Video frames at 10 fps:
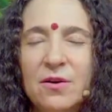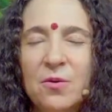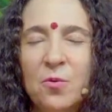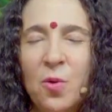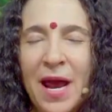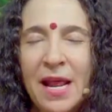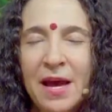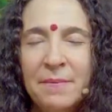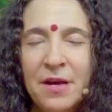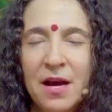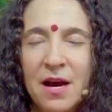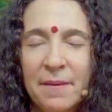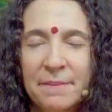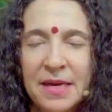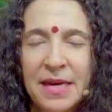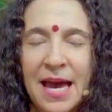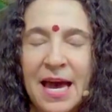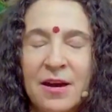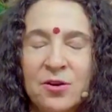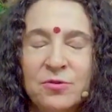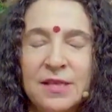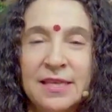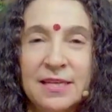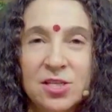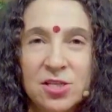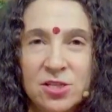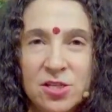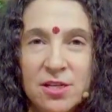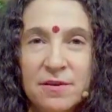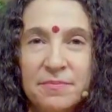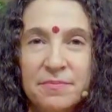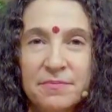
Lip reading: when I'm coming at a relationship